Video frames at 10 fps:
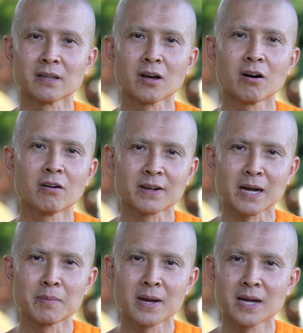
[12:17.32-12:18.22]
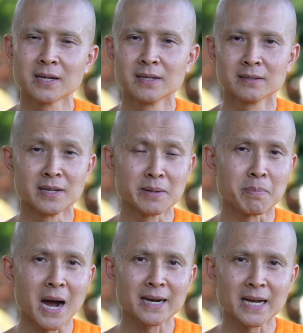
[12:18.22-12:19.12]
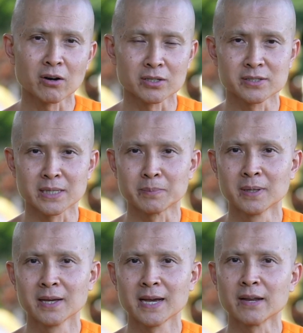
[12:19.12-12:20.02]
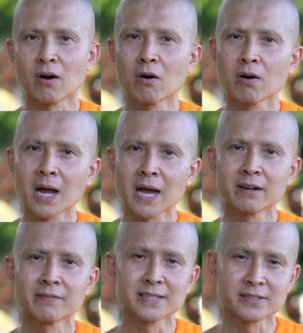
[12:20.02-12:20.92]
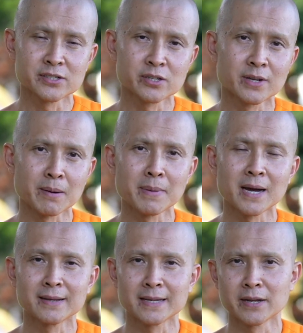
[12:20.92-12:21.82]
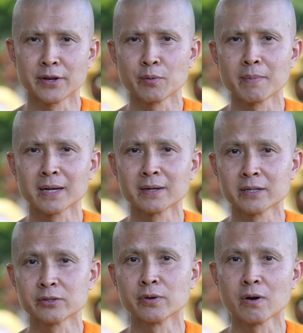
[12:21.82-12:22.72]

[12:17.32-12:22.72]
law of karma, the Nibbana concept, and all kinds of essential Dhamma that the new monk need to